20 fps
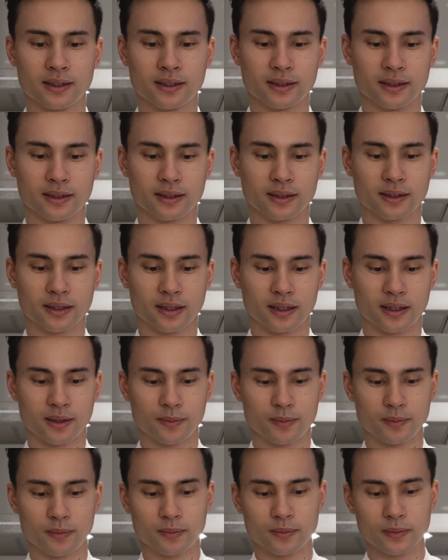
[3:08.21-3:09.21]
on
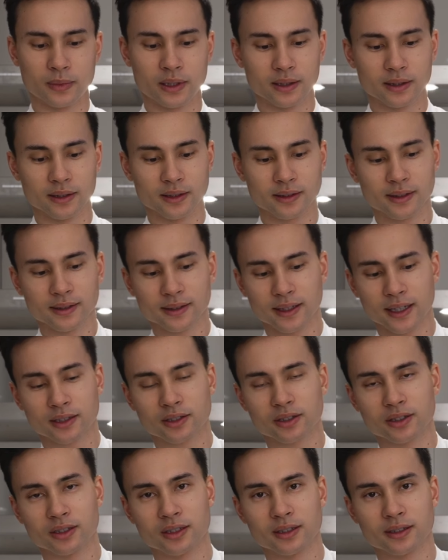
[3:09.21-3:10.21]
top. This is
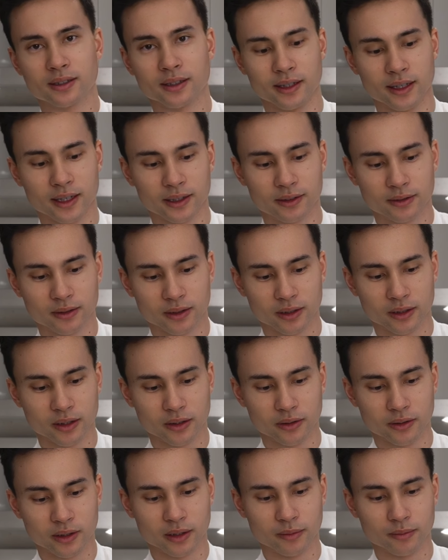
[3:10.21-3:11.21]
actually just an extra
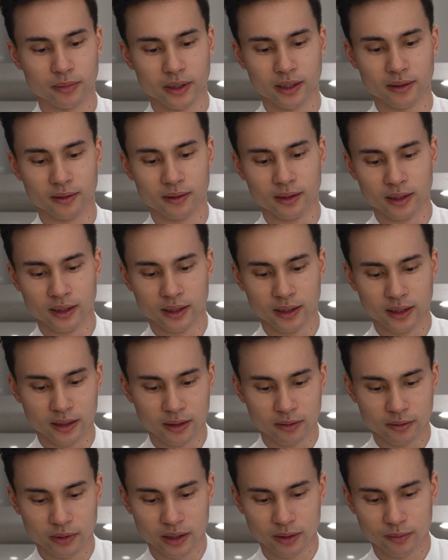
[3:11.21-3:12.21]
coating, but
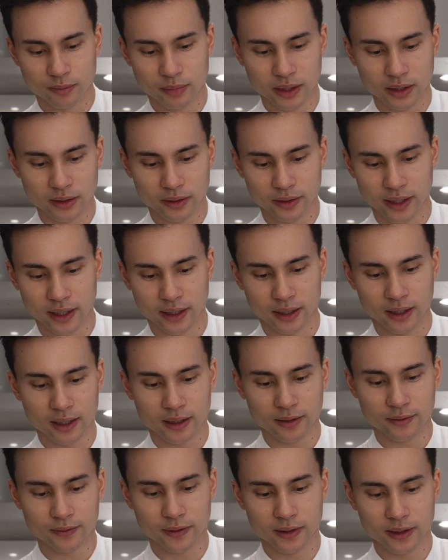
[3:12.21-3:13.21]
we can peel that
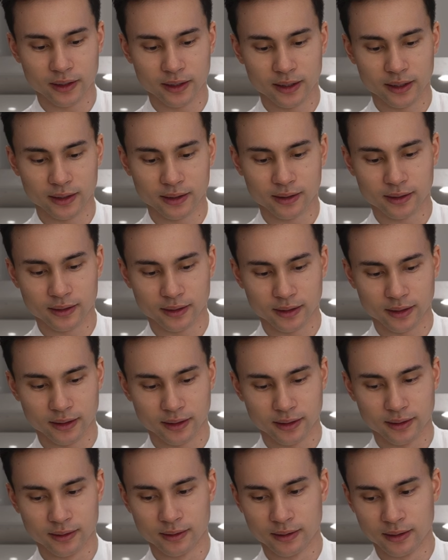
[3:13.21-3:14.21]
off, and that's
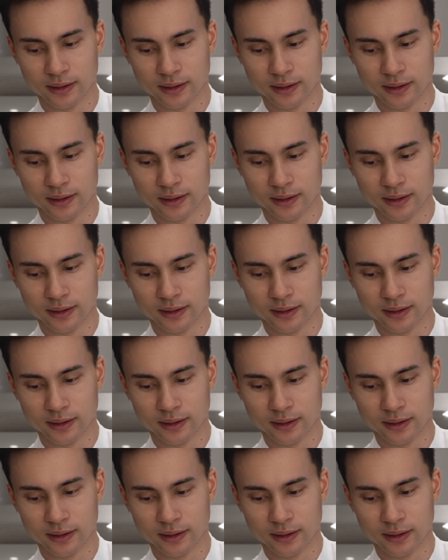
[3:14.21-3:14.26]
a